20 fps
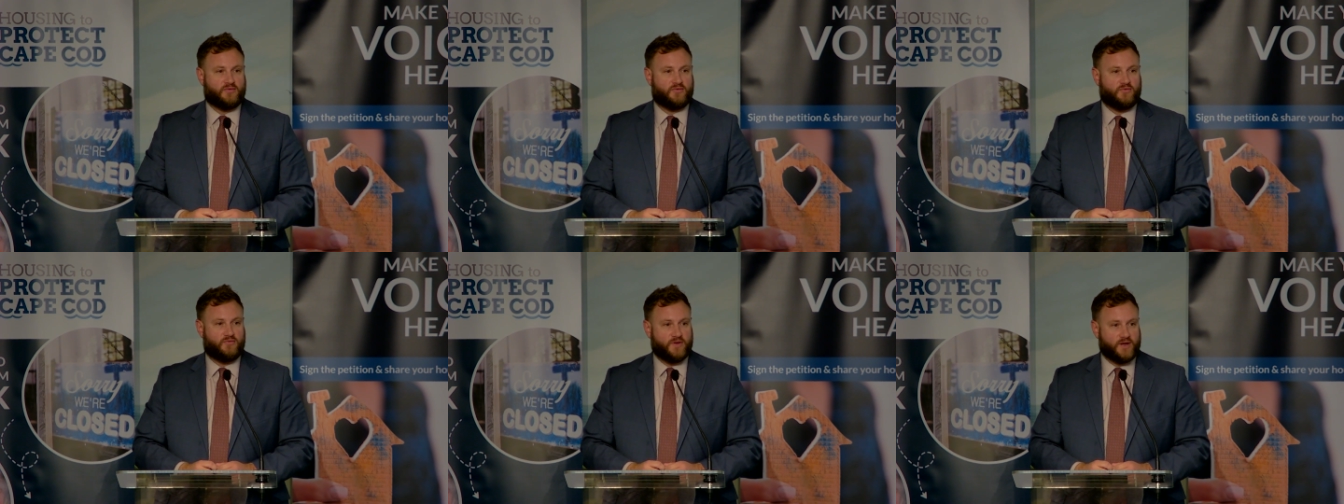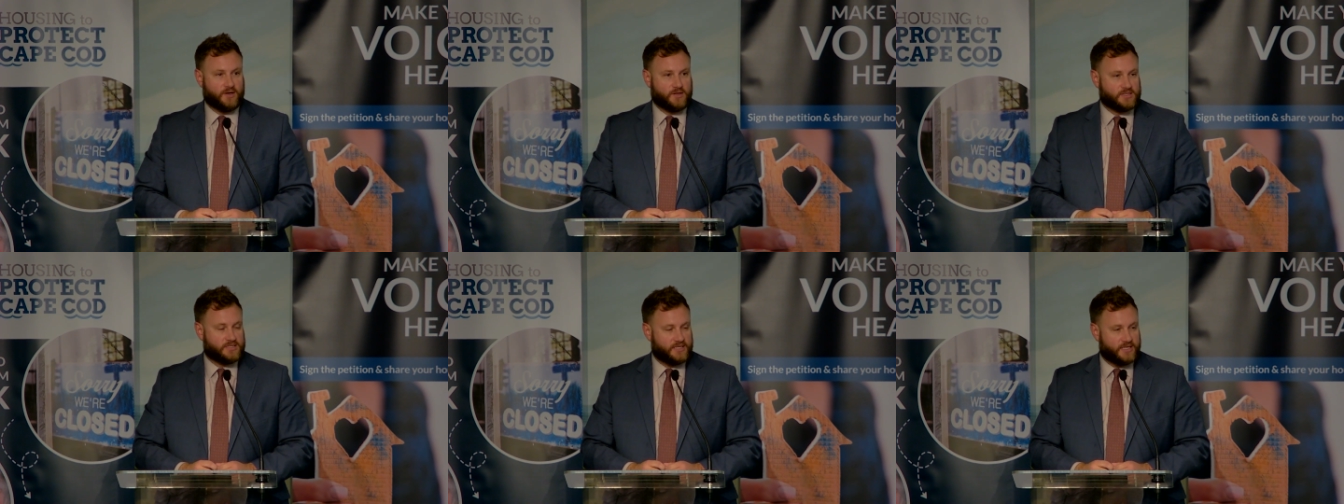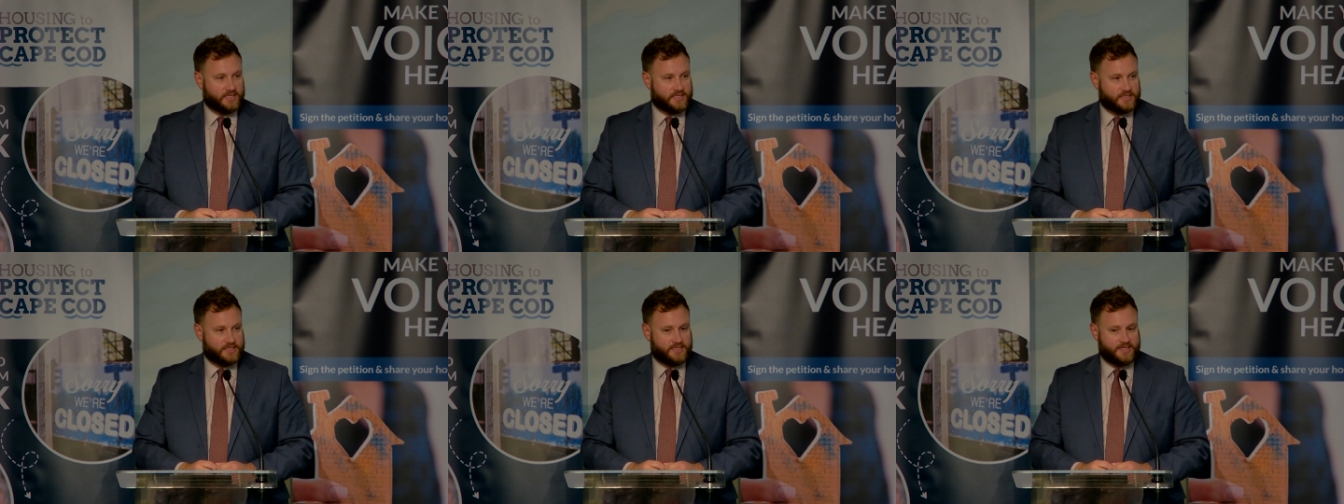
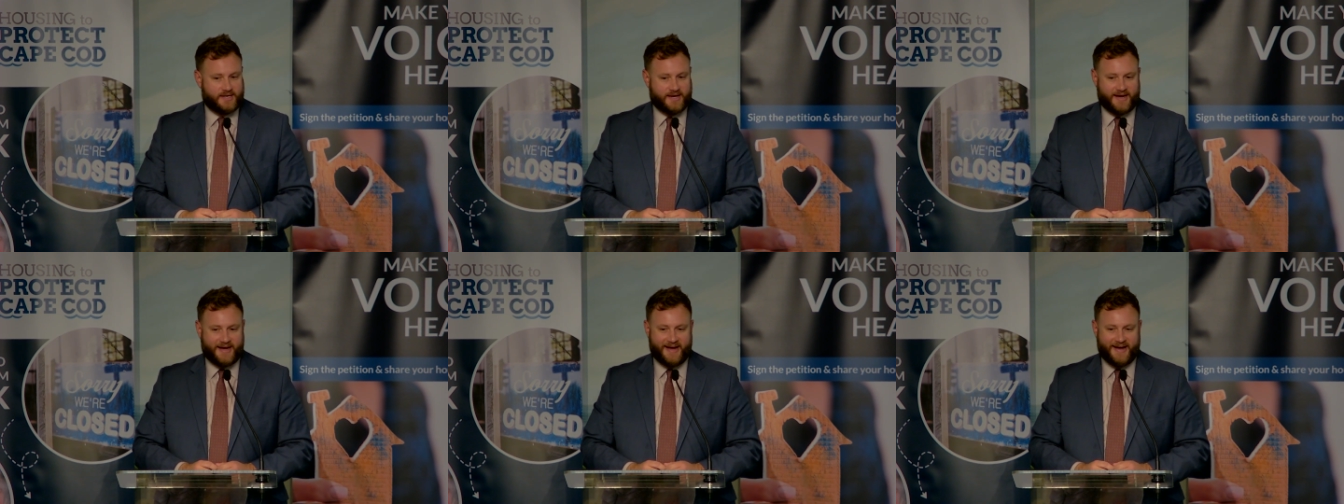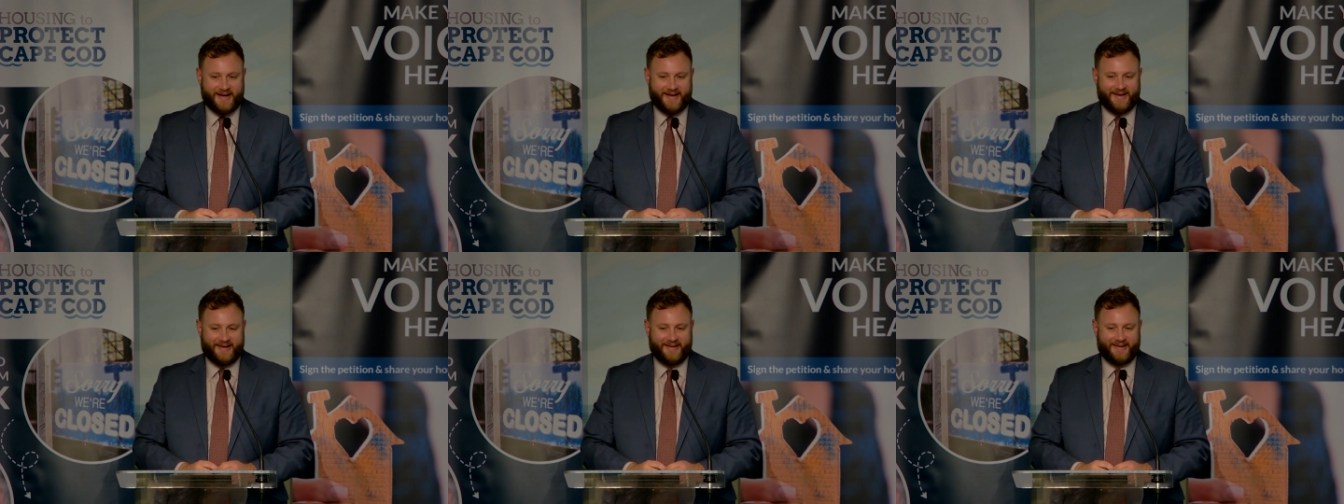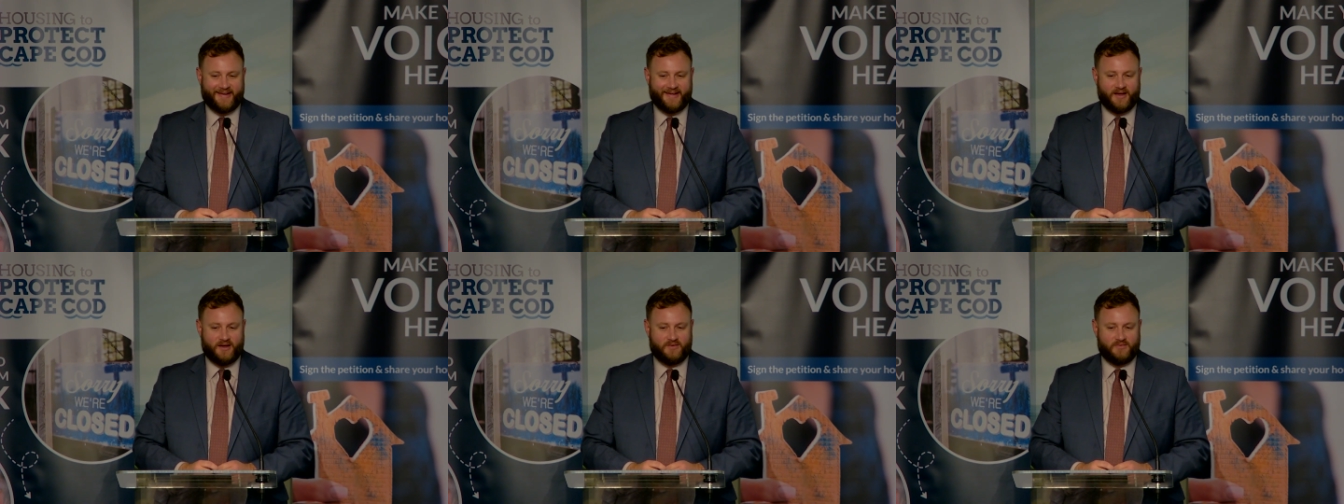fiercest
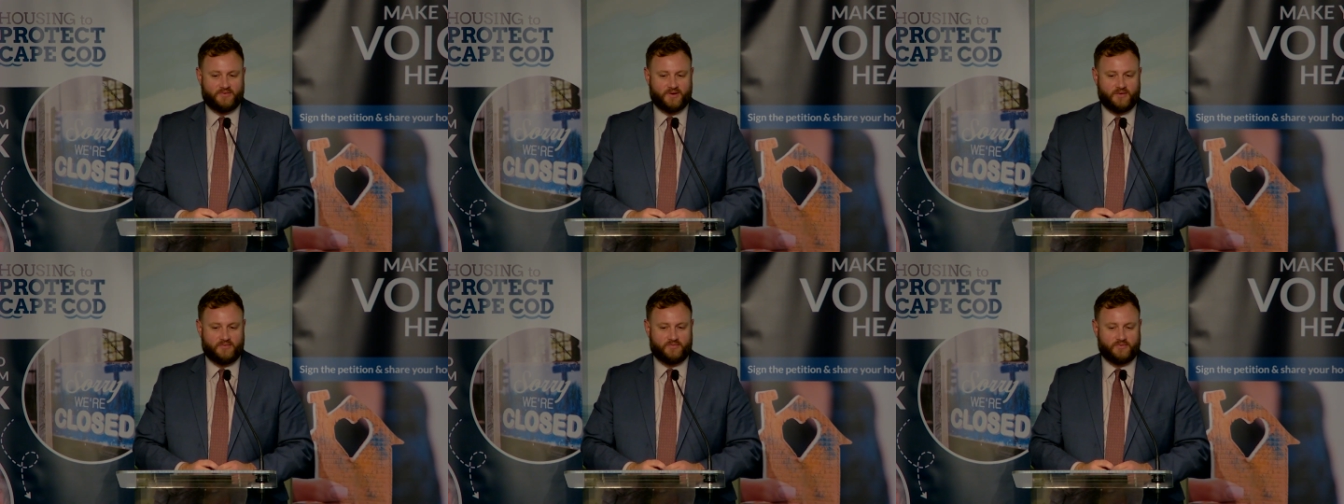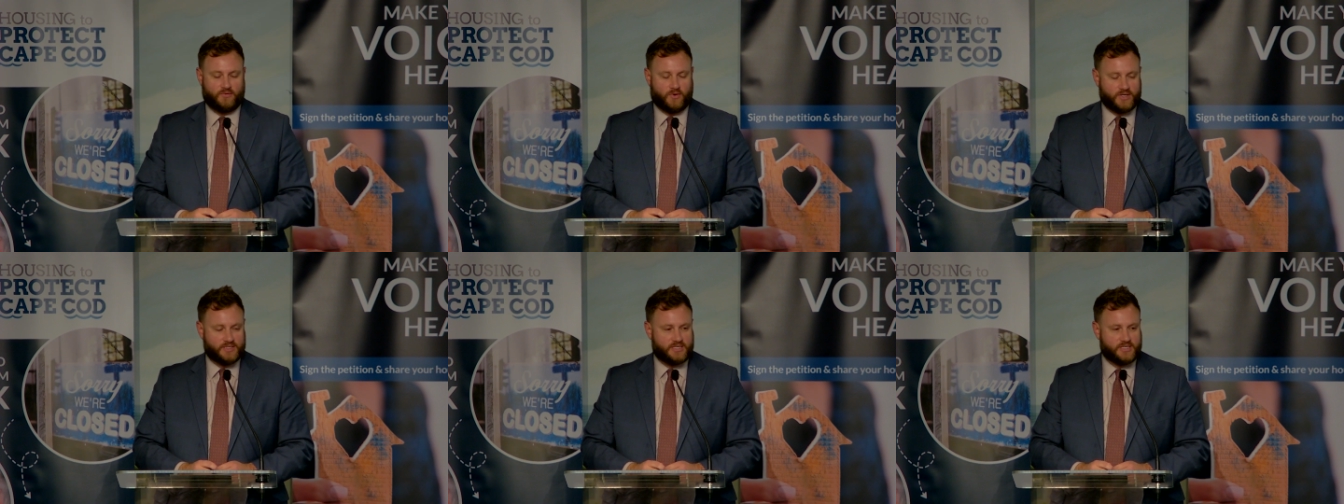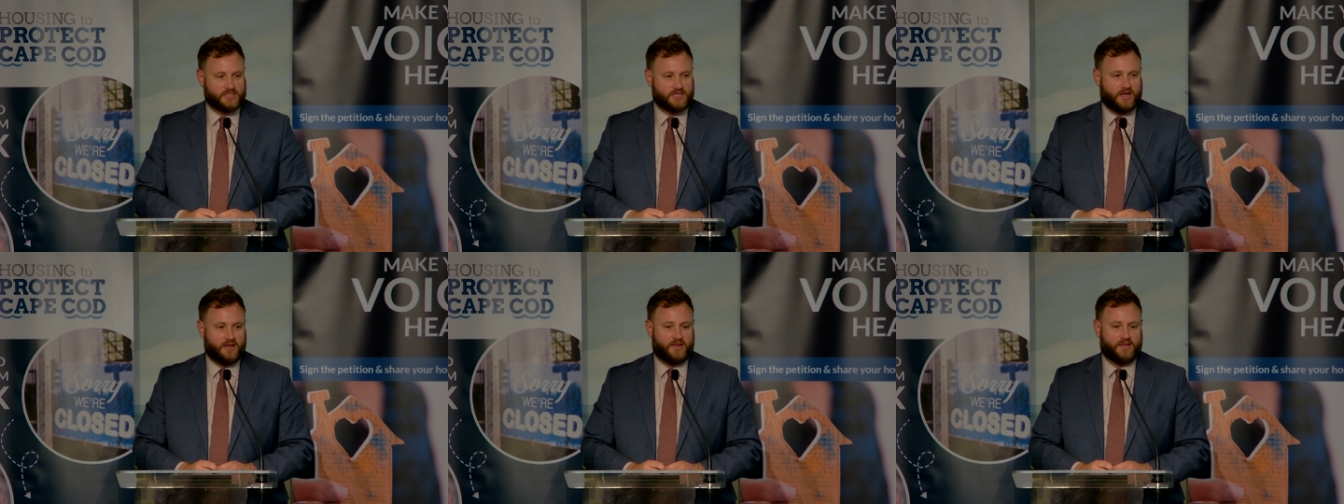of
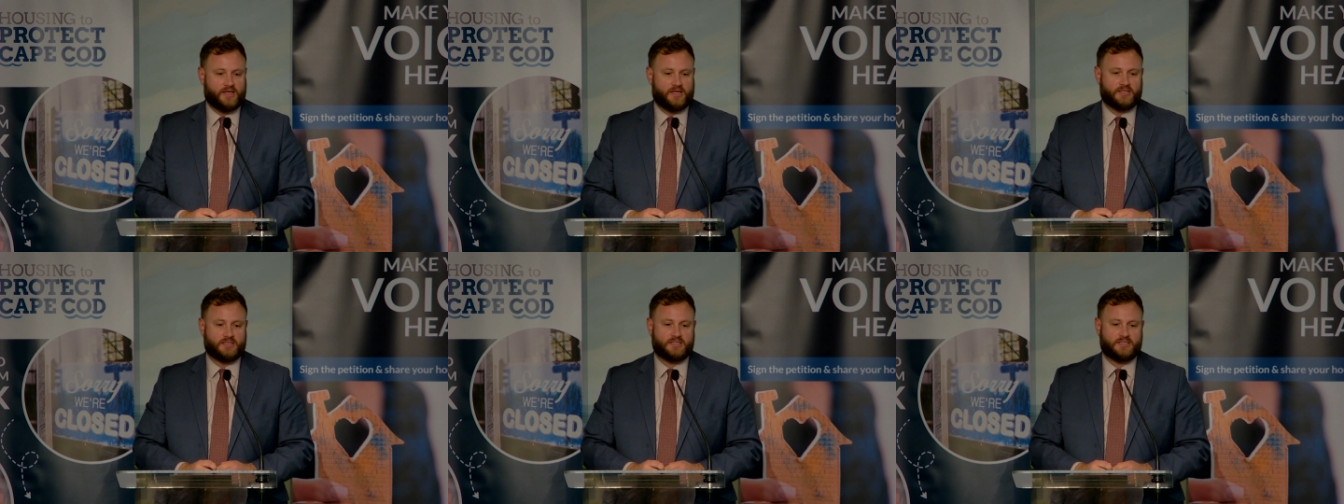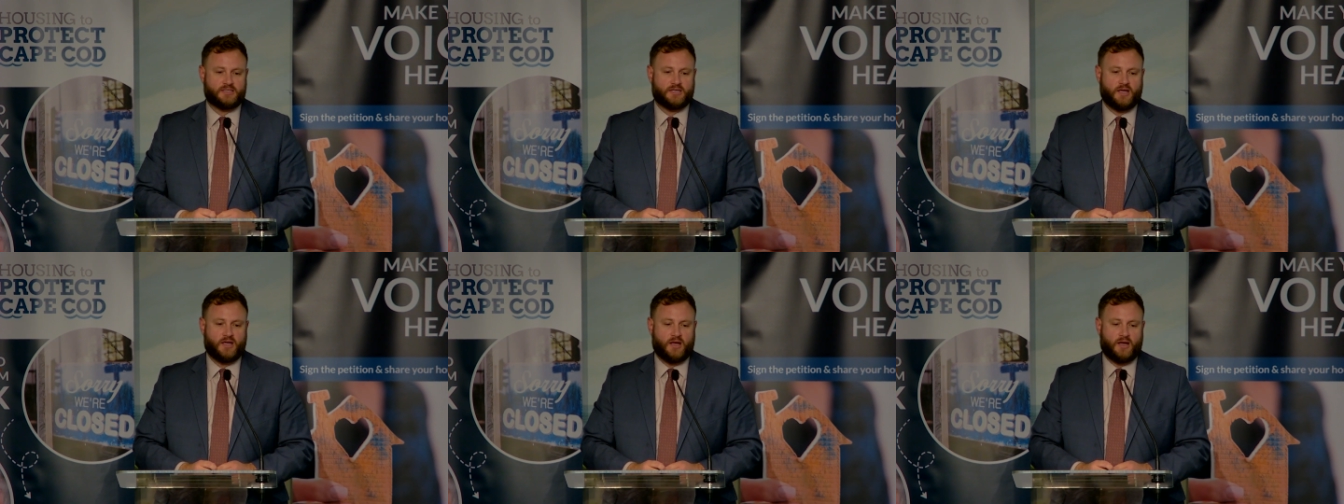voices on this.